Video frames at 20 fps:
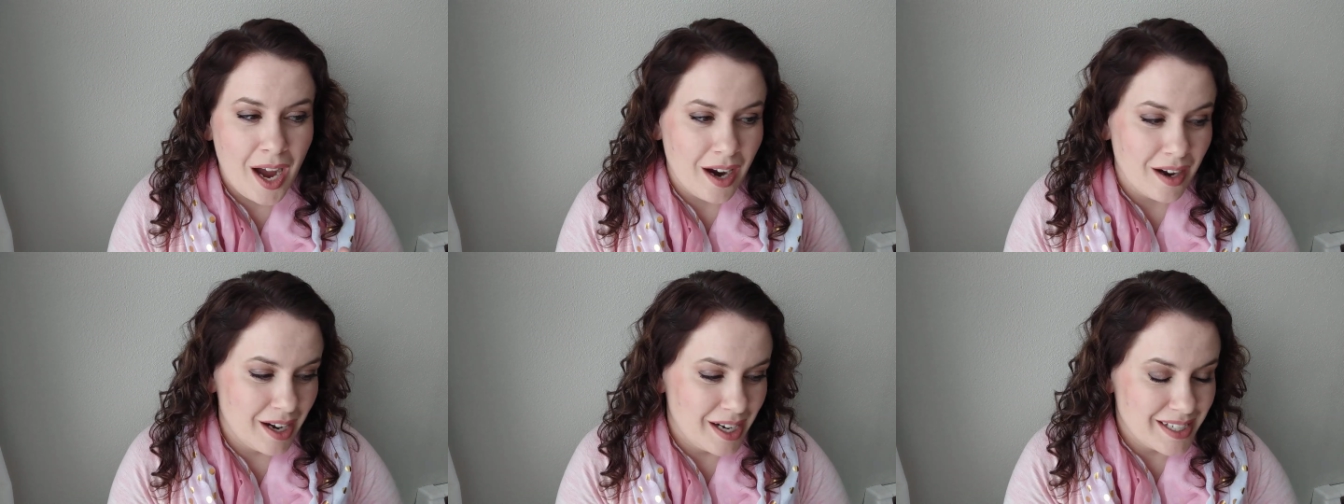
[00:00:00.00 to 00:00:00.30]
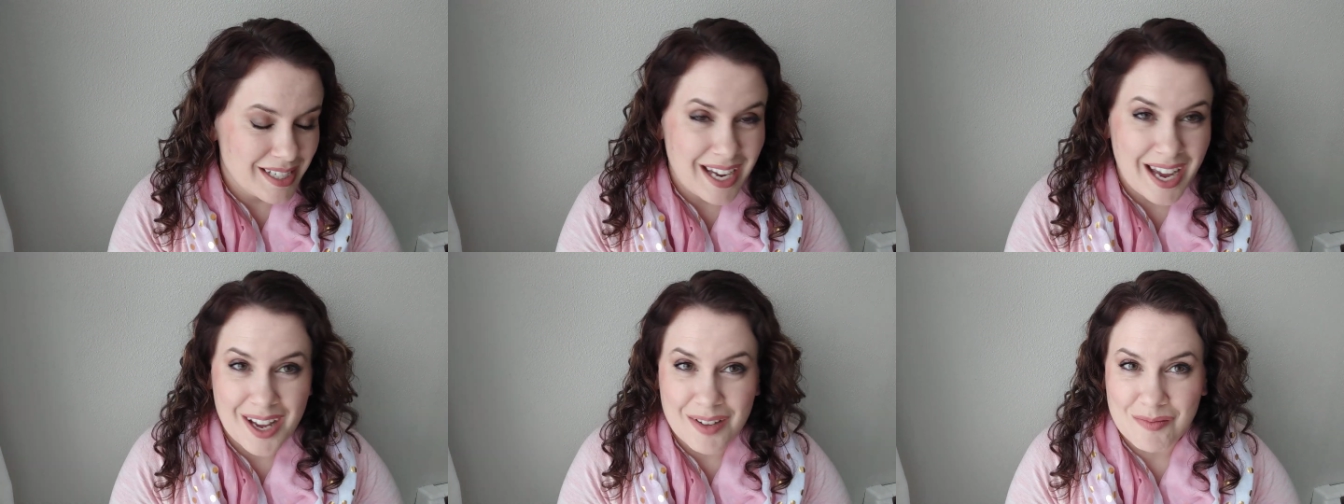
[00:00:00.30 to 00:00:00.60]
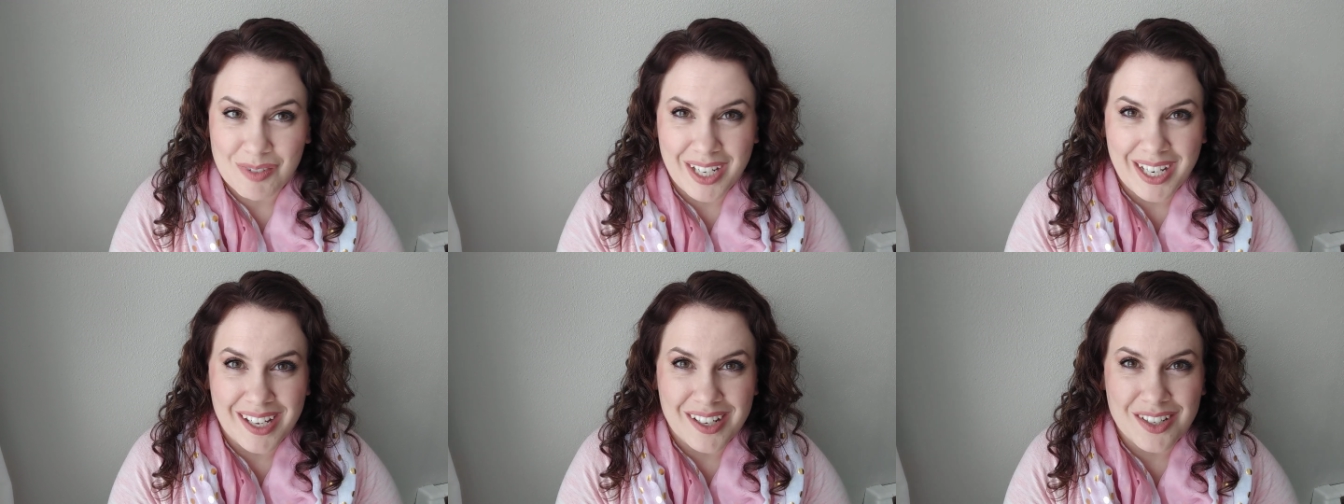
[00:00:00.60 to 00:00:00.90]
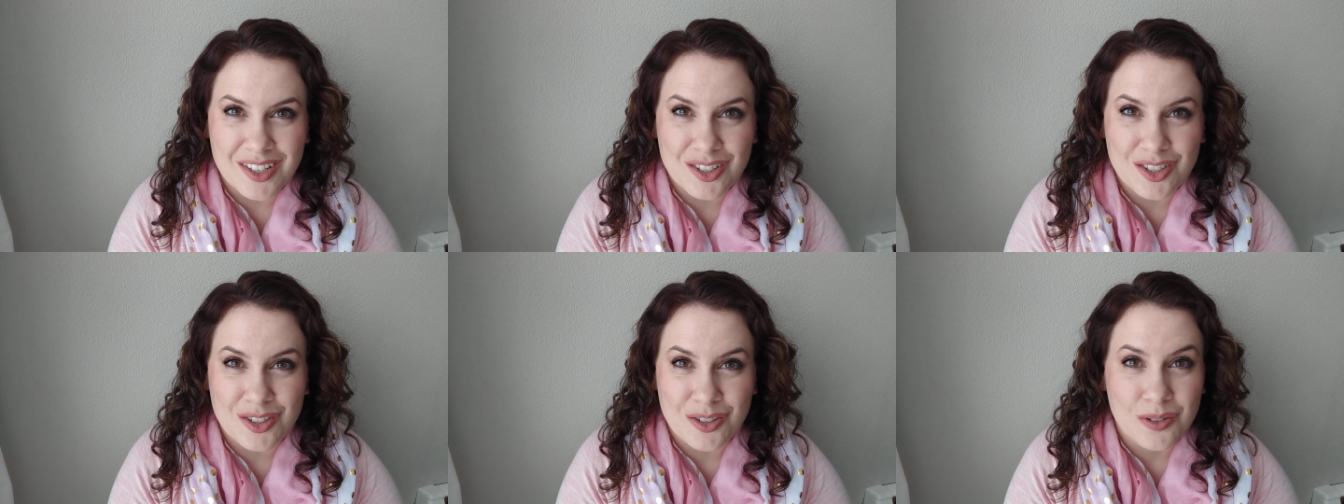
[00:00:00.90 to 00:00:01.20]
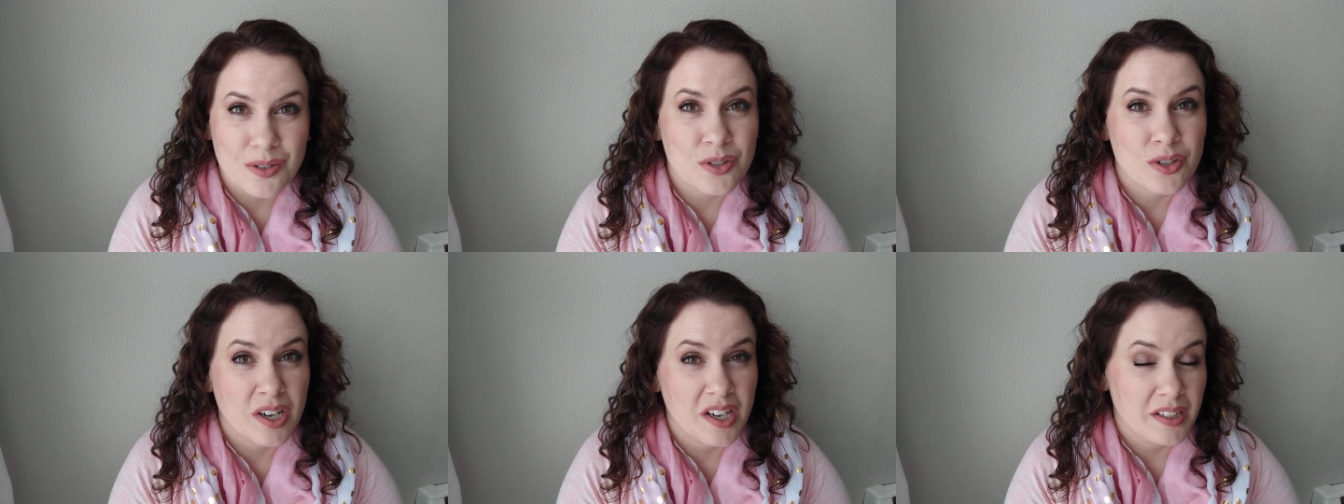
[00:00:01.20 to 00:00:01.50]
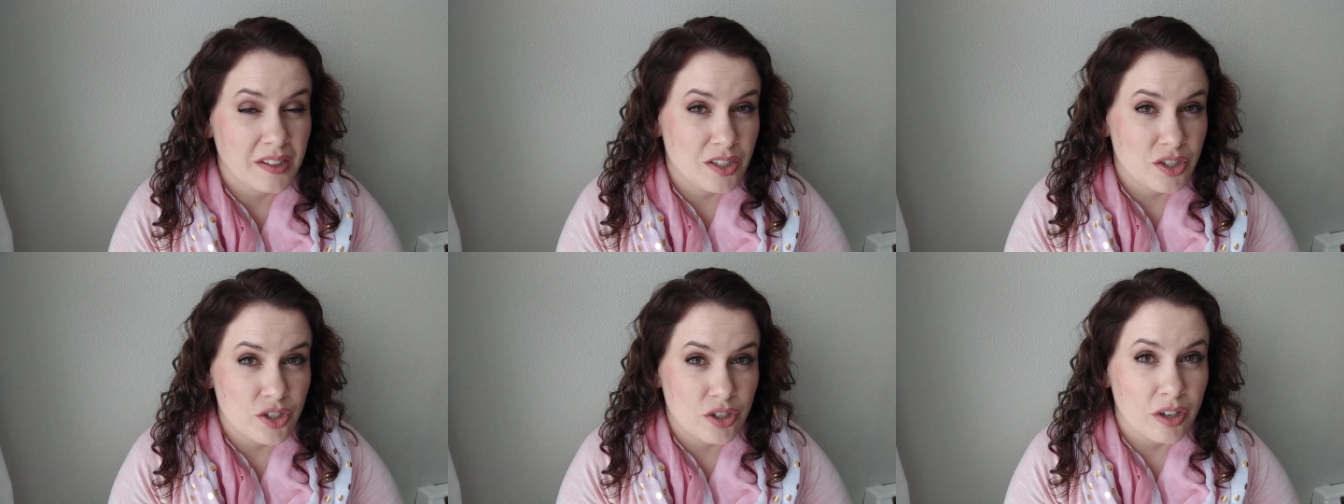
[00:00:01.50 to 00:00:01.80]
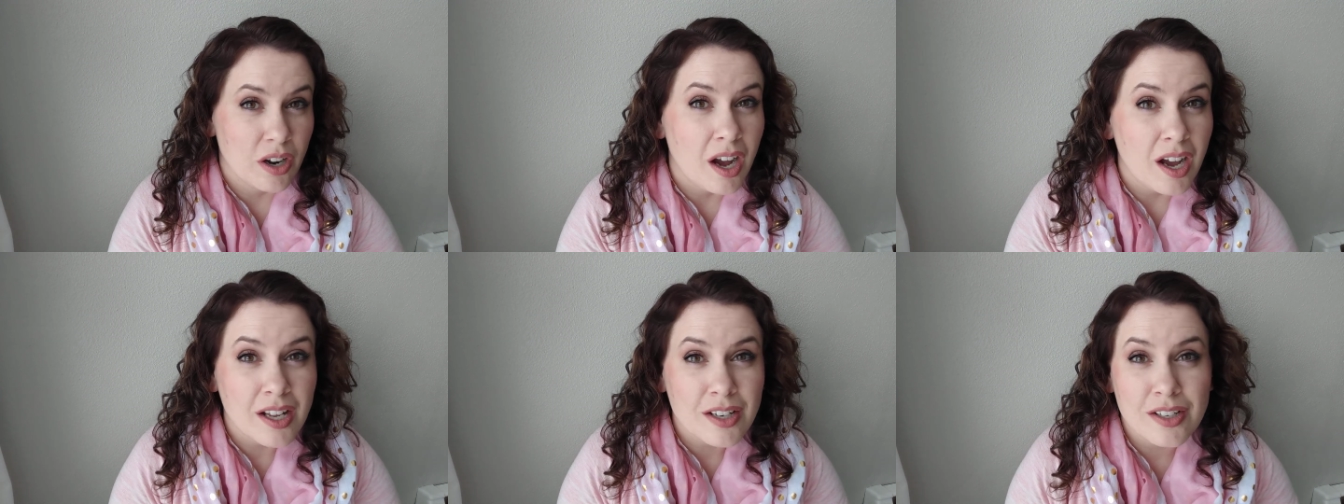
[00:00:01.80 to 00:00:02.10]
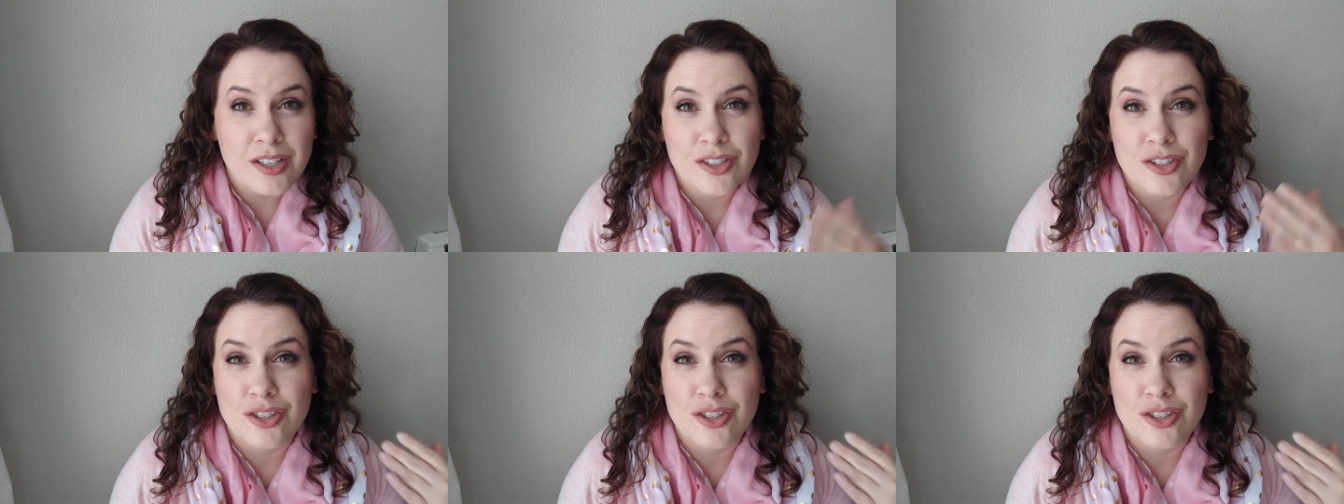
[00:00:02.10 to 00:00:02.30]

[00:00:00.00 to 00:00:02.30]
Alright, I'm going to get to trying the shirt on